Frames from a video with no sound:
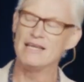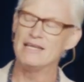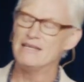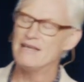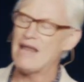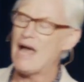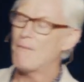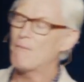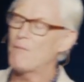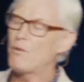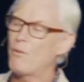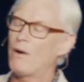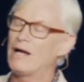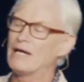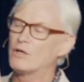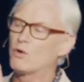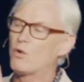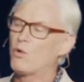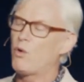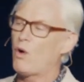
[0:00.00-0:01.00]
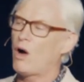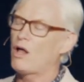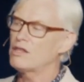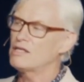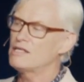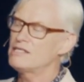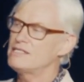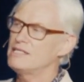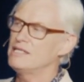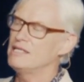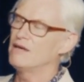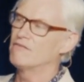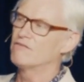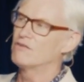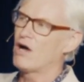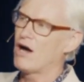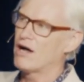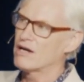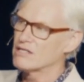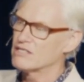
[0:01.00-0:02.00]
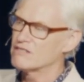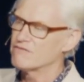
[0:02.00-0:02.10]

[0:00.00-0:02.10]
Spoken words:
number one quality of God as